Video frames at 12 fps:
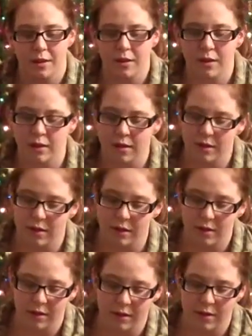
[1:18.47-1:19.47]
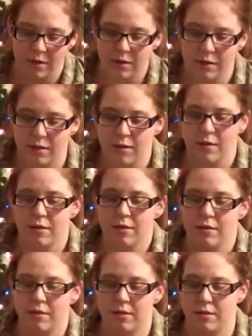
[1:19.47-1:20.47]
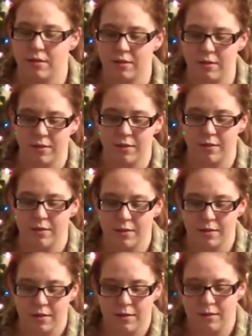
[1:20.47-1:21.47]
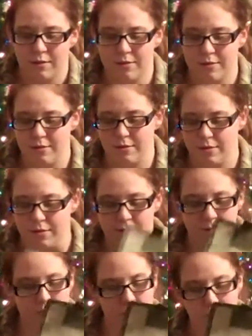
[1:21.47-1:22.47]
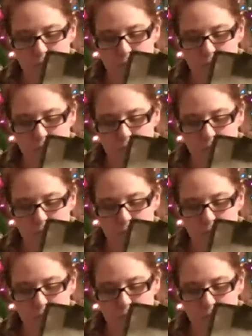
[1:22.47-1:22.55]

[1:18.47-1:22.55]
Nothing is said.